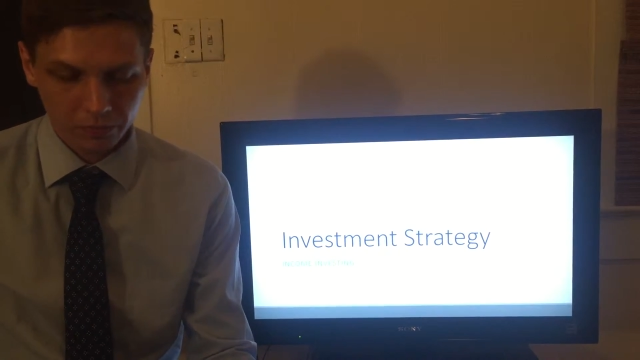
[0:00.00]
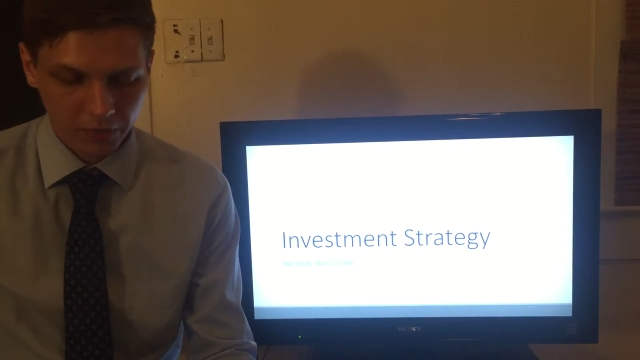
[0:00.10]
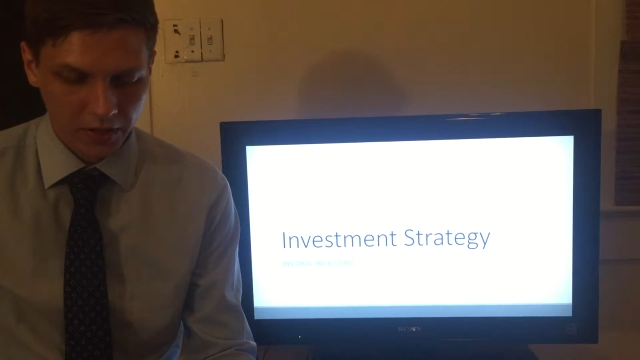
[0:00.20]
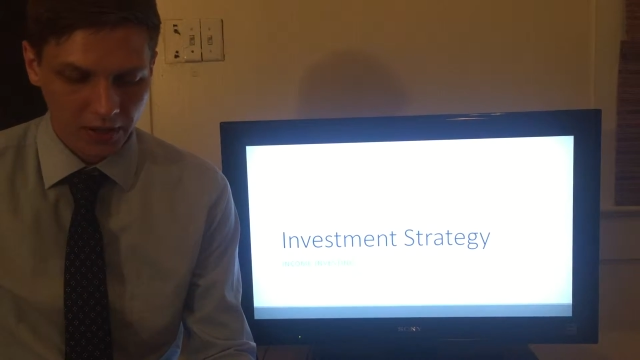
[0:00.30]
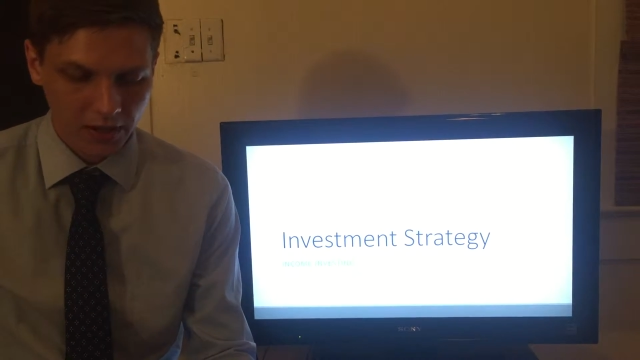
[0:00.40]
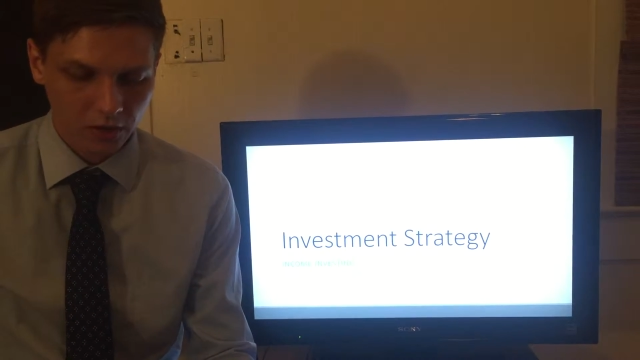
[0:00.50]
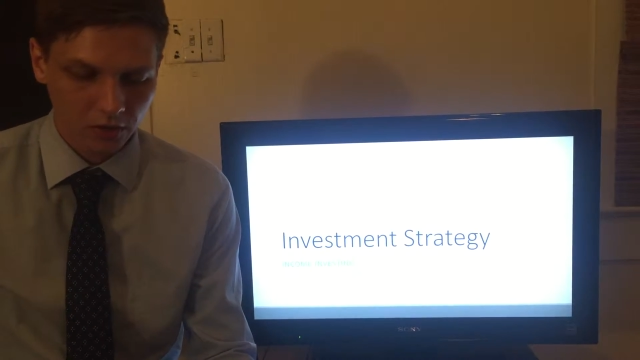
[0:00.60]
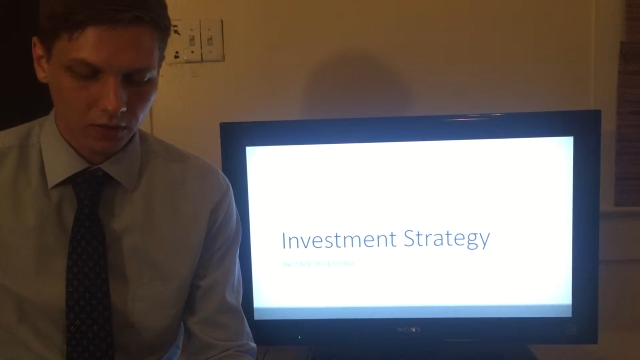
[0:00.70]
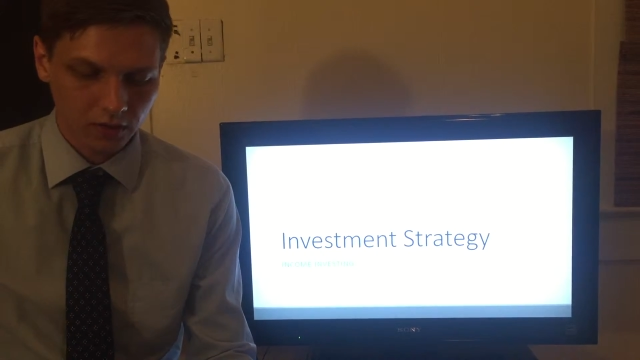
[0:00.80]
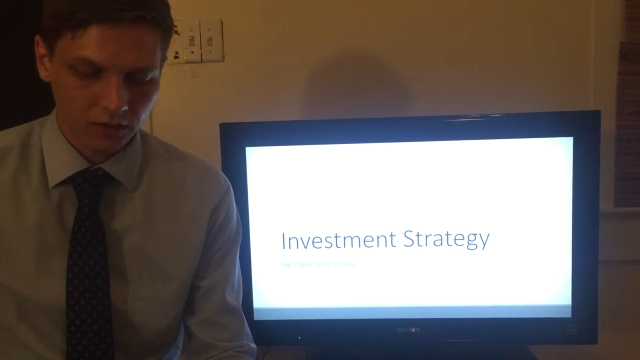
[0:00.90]
pay
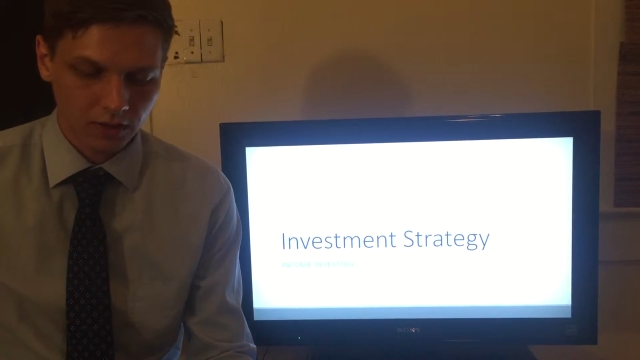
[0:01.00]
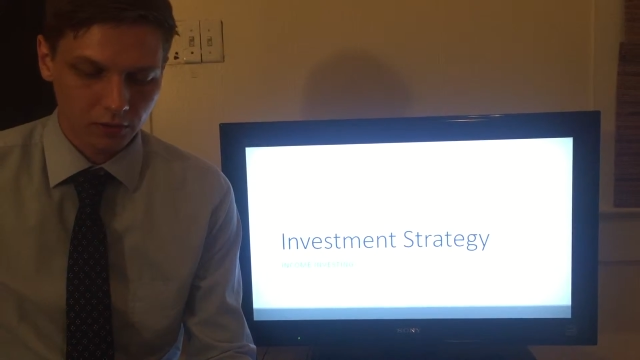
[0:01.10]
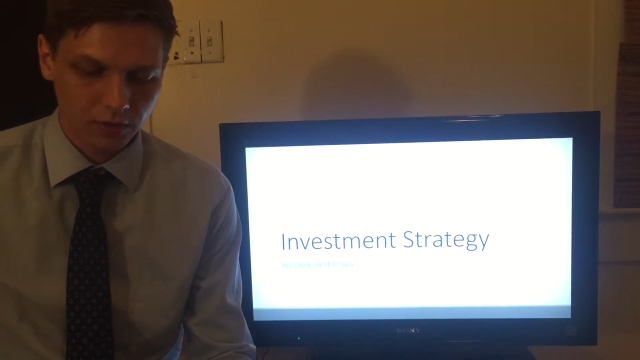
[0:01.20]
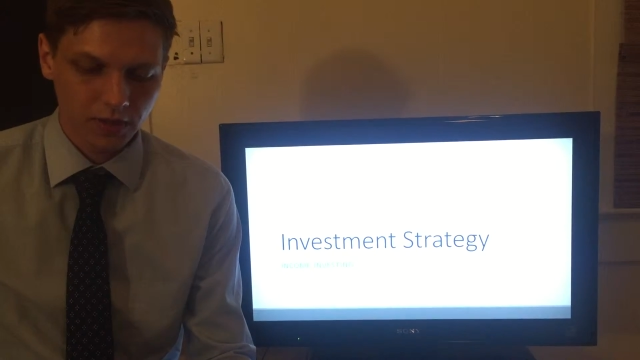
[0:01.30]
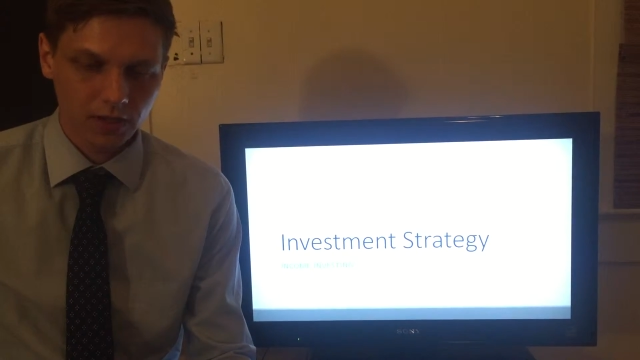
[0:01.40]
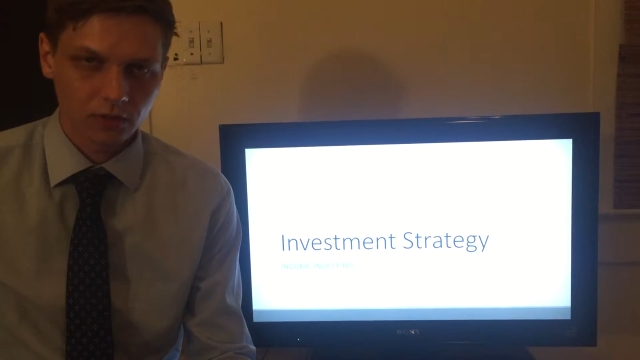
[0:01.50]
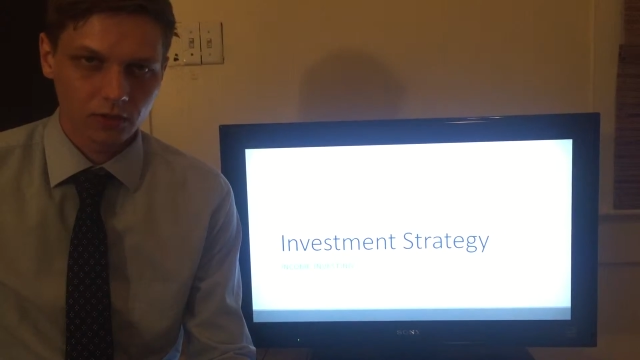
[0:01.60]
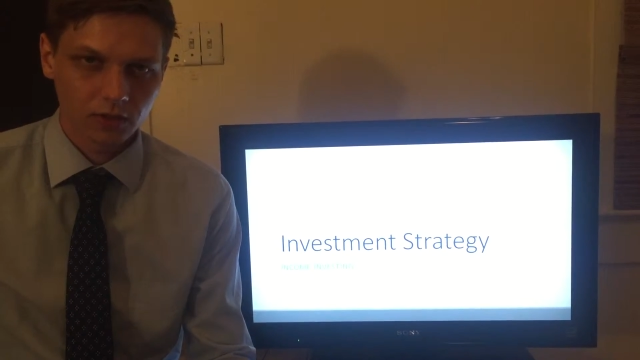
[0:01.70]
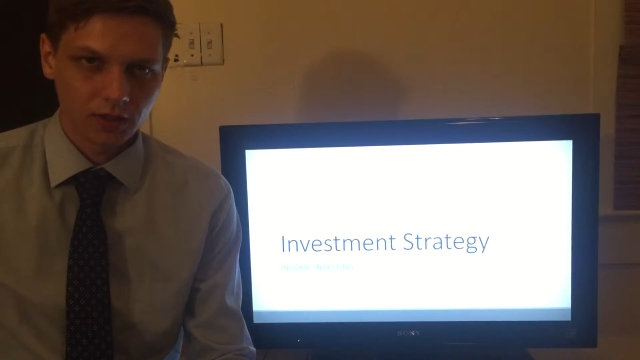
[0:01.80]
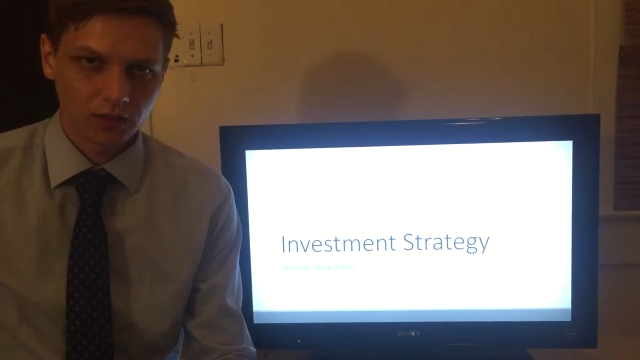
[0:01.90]
out their retained
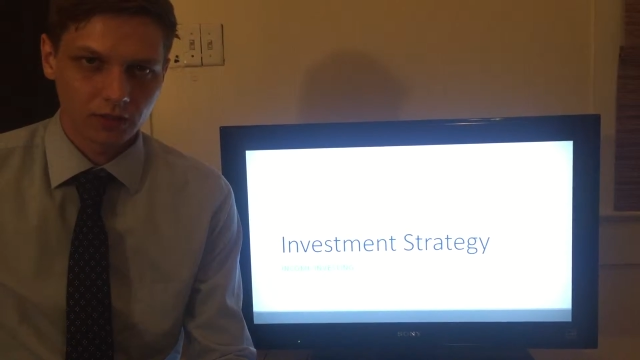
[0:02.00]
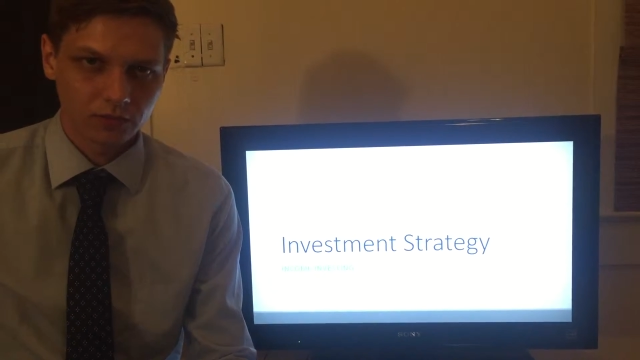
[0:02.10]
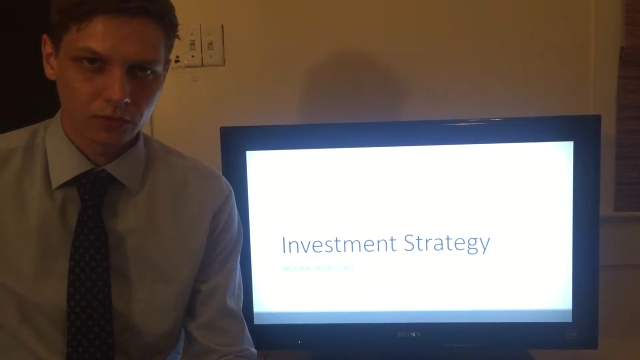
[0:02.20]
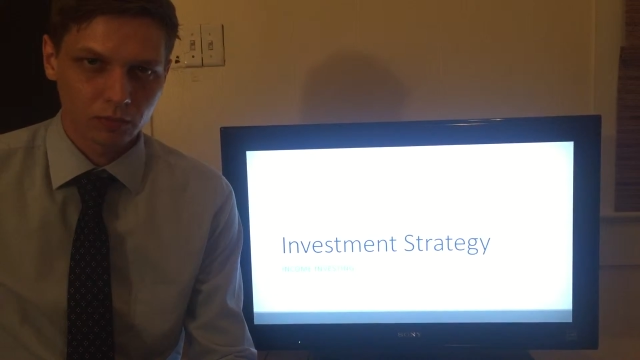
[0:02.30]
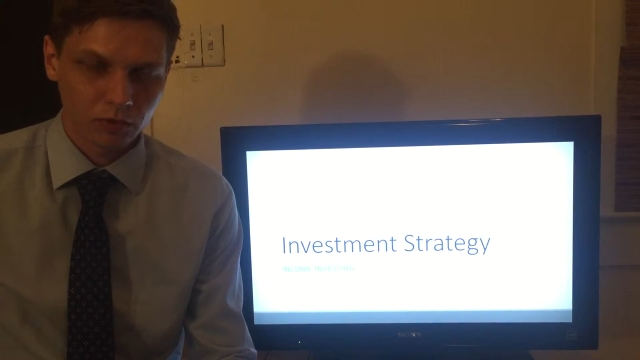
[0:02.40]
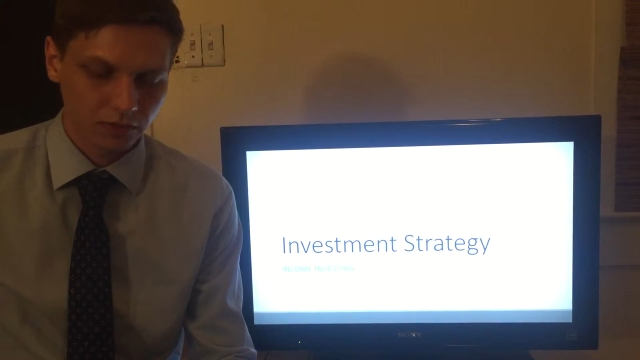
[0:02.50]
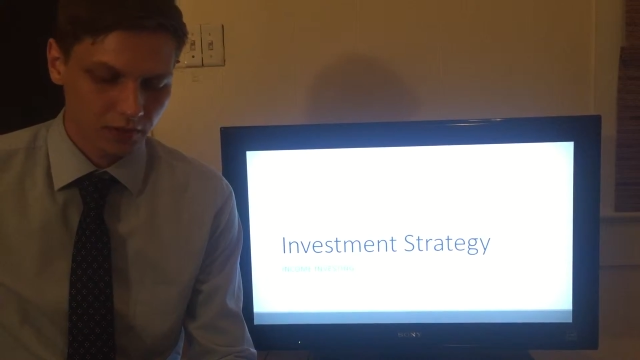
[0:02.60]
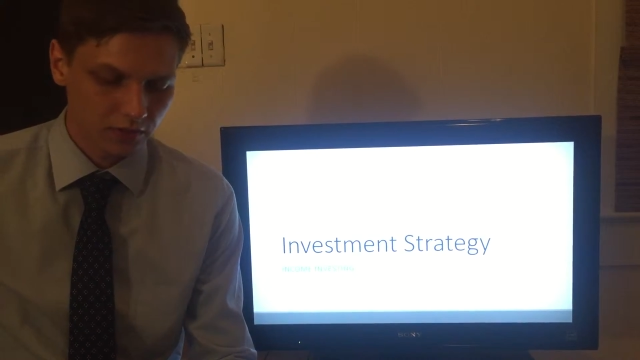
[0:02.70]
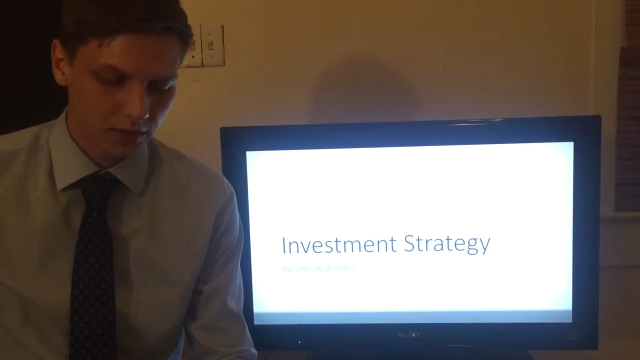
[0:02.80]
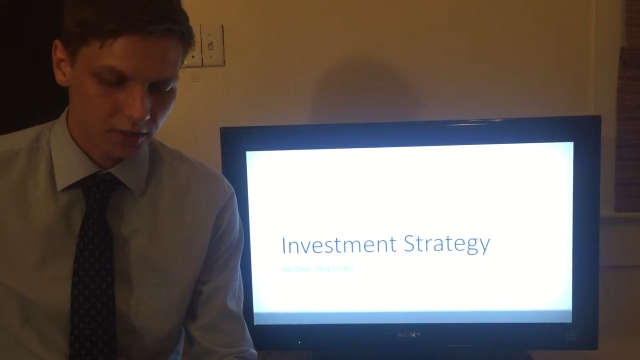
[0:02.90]
earnings in form of
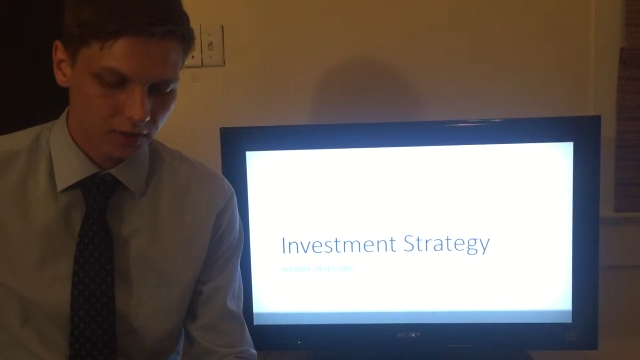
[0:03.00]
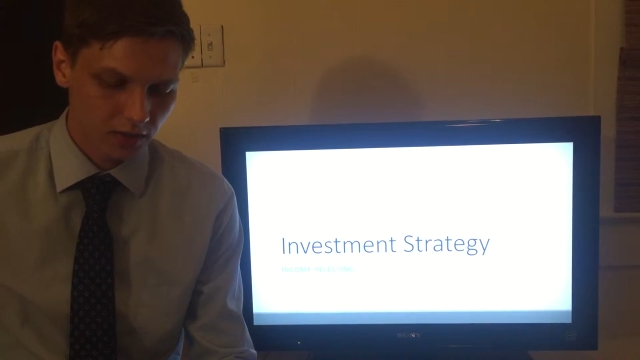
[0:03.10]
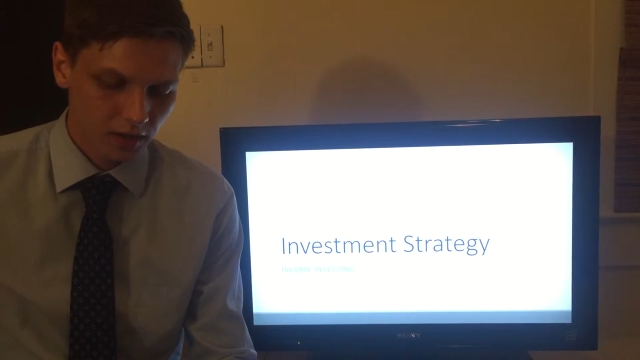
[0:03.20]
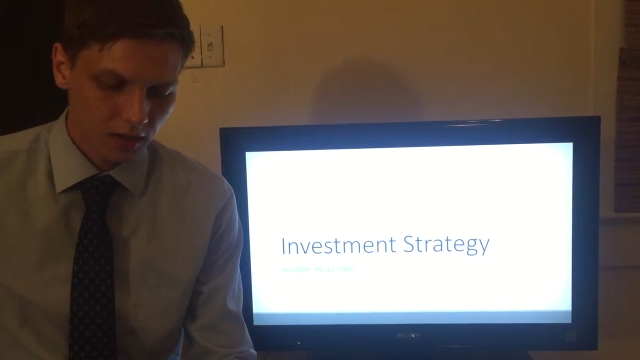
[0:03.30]
dividends.